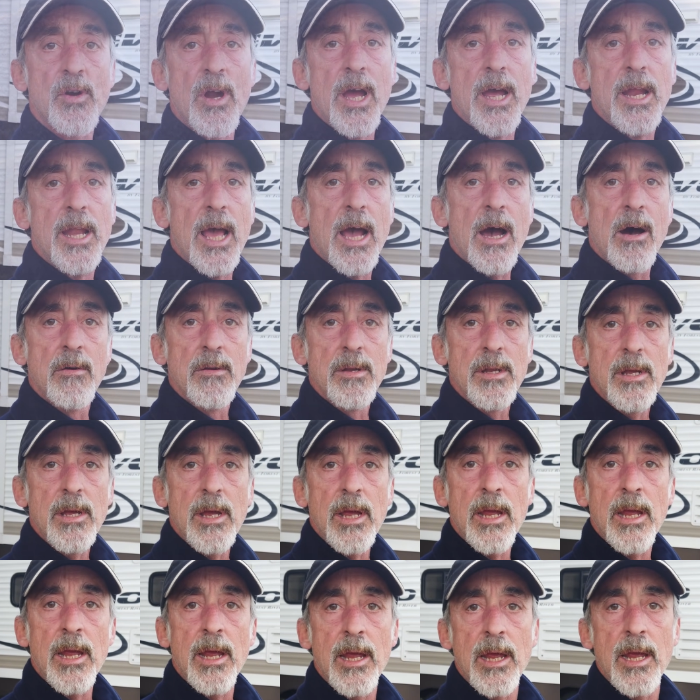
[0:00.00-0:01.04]
dried out,
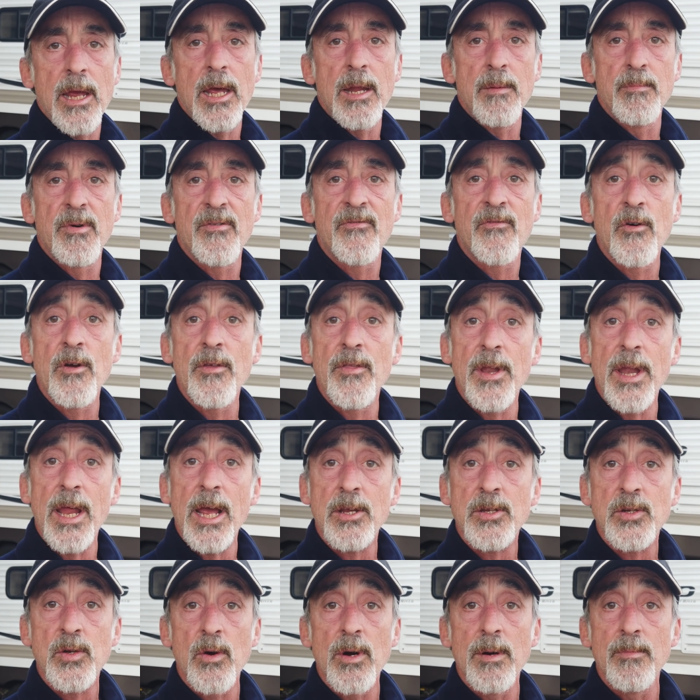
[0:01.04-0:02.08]
and before the
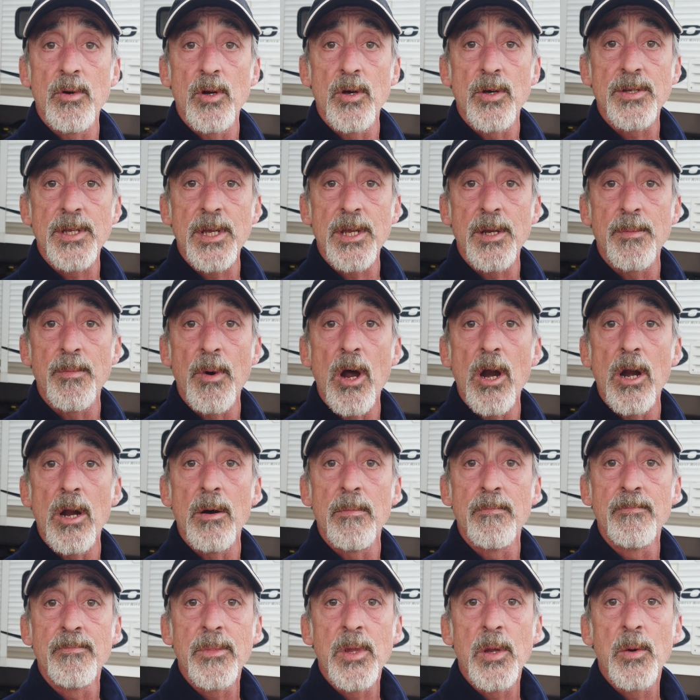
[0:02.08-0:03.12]
next storm rolls in
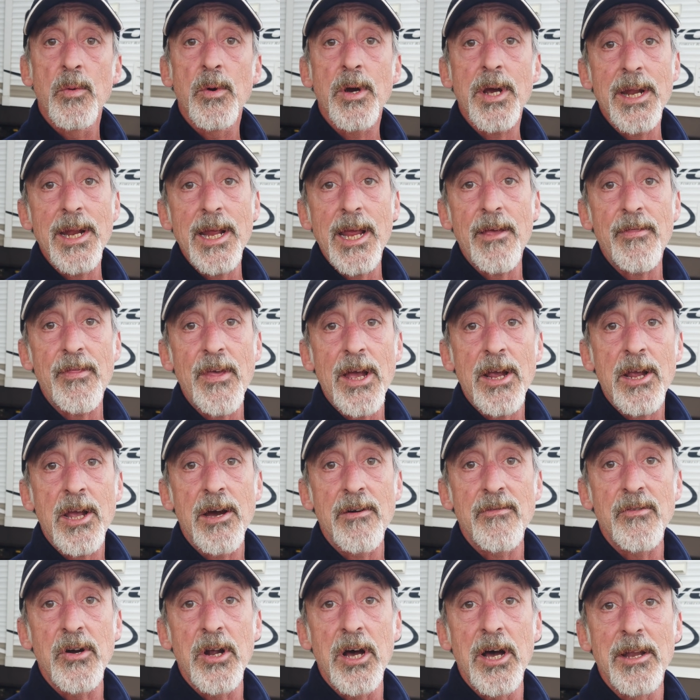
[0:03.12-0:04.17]
tomorrow, we're going to get that
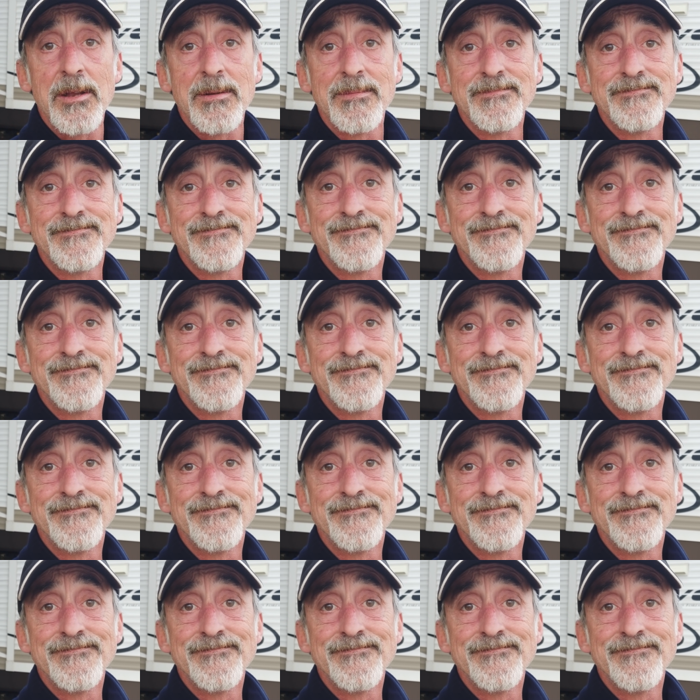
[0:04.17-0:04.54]
cover on.